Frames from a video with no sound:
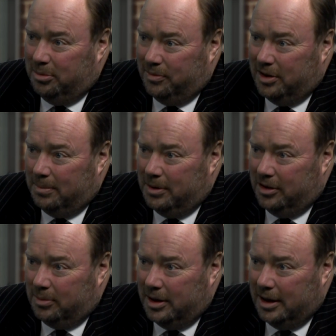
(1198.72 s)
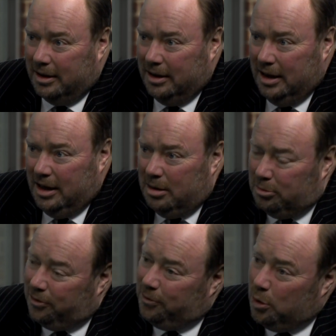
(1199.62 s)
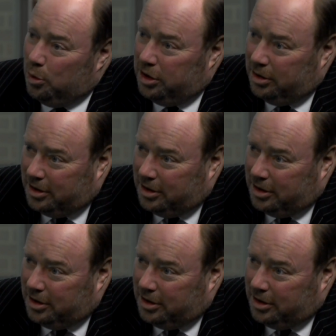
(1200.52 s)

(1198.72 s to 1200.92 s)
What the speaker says: be very pleased with that. Before you